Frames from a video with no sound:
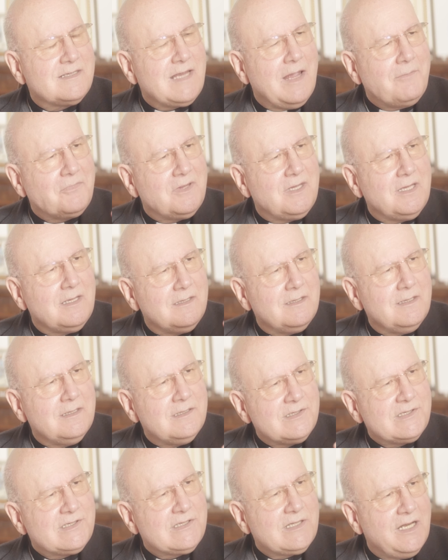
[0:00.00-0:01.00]

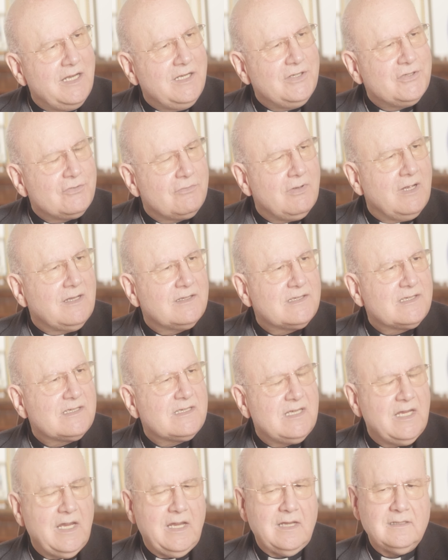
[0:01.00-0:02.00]
something strange to
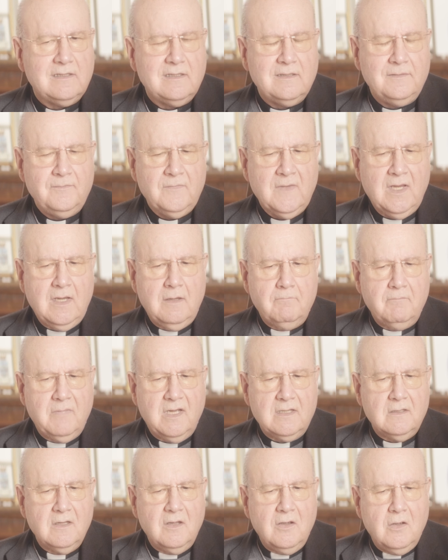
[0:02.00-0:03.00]
understand,
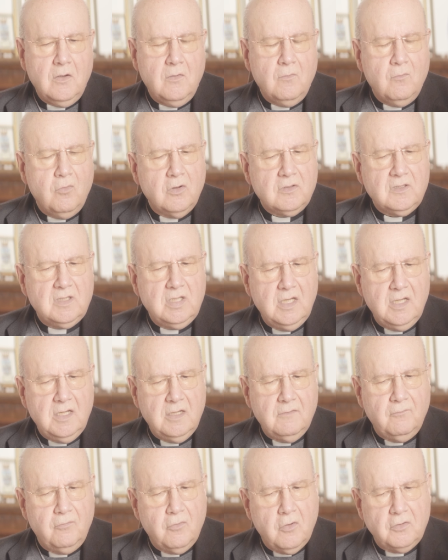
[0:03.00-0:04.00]
but what
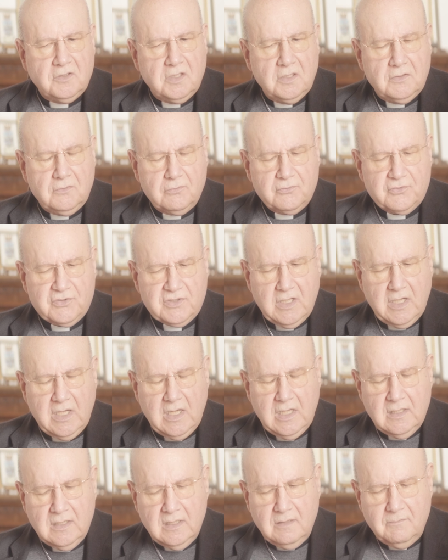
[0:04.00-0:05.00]
he wanted to
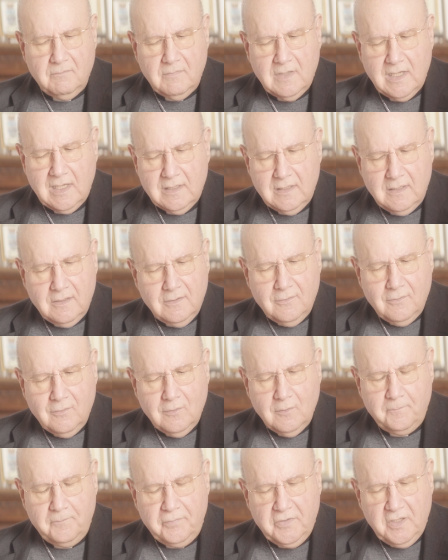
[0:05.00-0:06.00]
say, in my
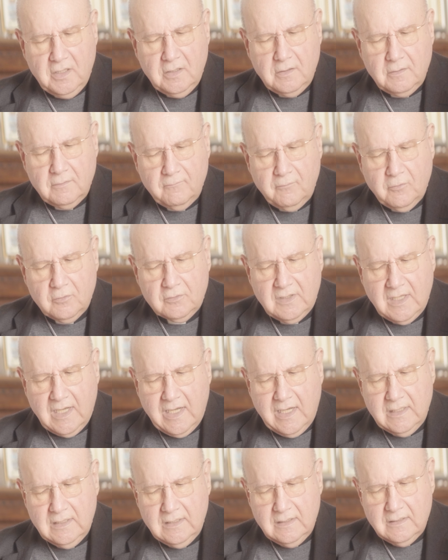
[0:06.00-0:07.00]
opinion, what
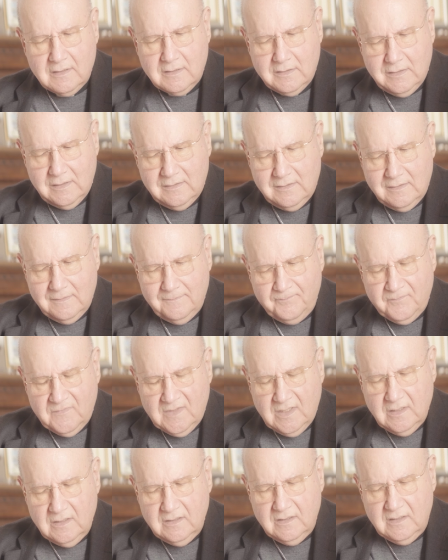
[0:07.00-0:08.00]
I read
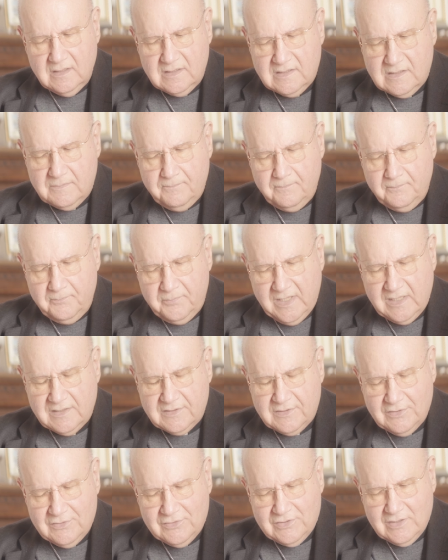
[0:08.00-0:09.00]
in this
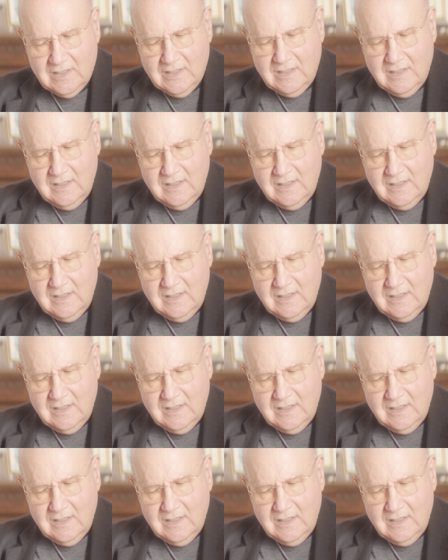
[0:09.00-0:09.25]
passage,